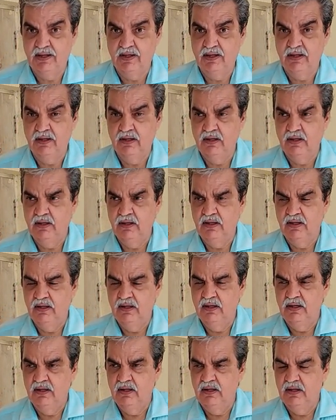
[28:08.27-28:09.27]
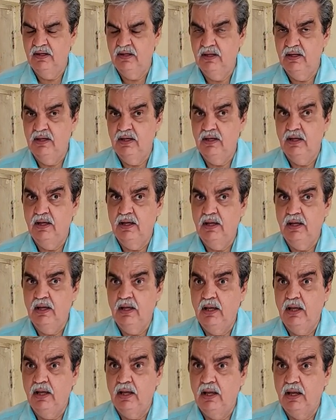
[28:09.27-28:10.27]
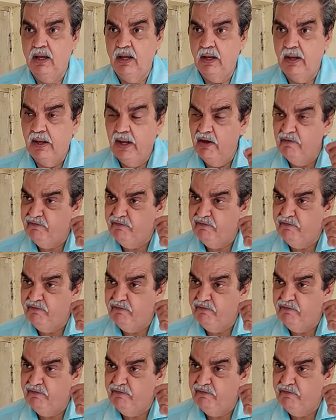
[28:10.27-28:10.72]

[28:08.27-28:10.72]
Nothing is said.